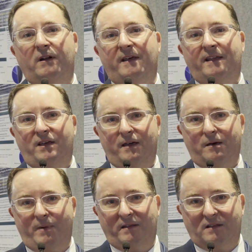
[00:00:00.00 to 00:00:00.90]
do they think
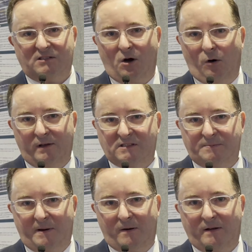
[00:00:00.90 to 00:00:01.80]
about this whole
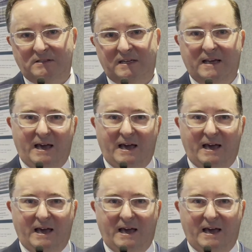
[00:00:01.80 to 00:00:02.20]
experience.